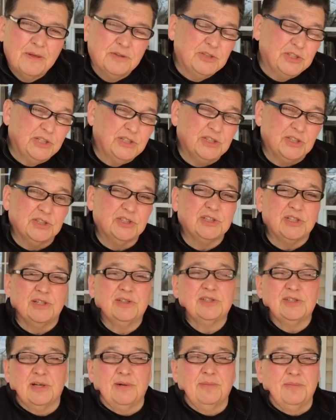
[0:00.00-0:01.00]
Jesus
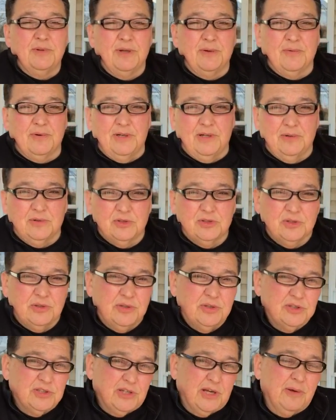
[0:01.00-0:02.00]
said something when he was the
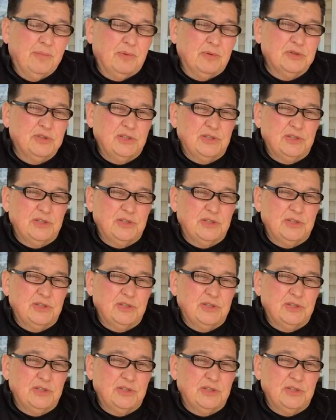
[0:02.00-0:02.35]
disciples.